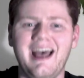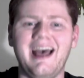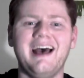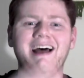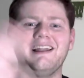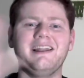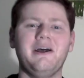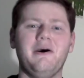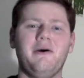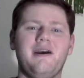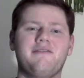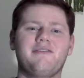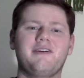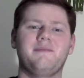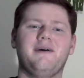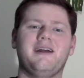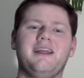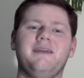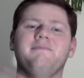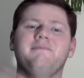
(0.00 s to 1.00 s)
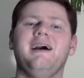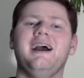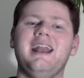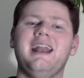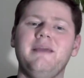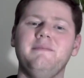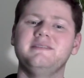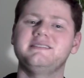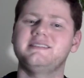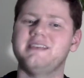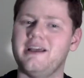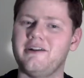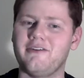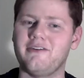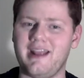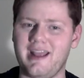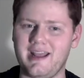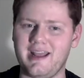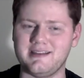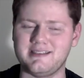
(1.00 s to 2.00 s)
Hello everybody, my name is Henry
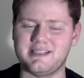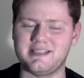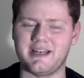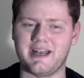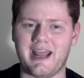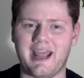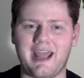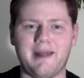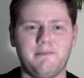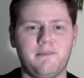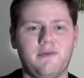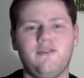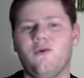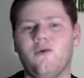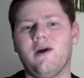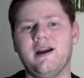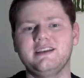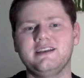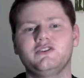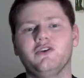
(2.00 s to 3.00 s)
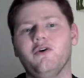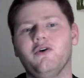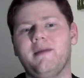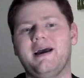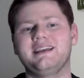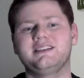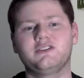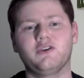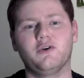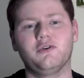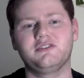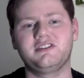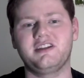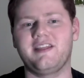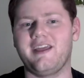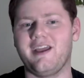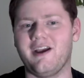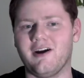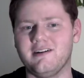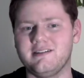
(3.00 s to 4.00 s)
Hansen, and before I sold my soul to
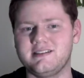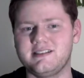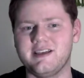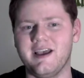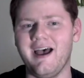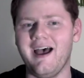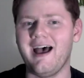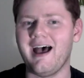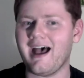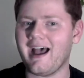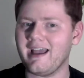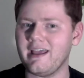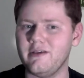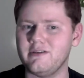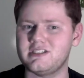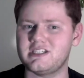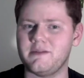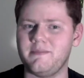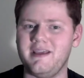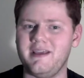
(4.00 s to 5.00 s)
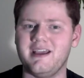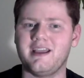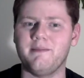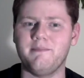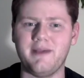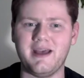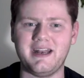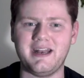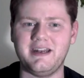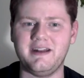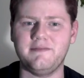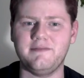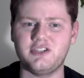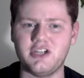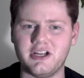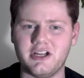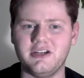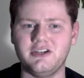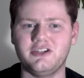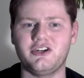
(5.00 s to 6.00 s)
the arts, I used to be a competitive
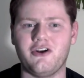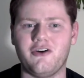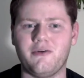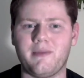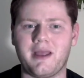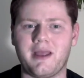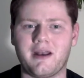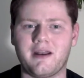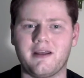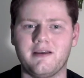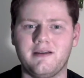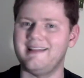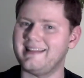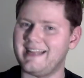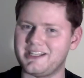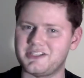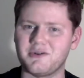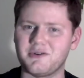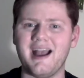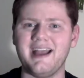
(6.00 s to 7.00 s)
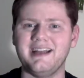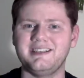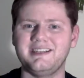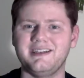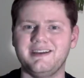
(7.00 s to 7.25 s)
chicken showman. That's right.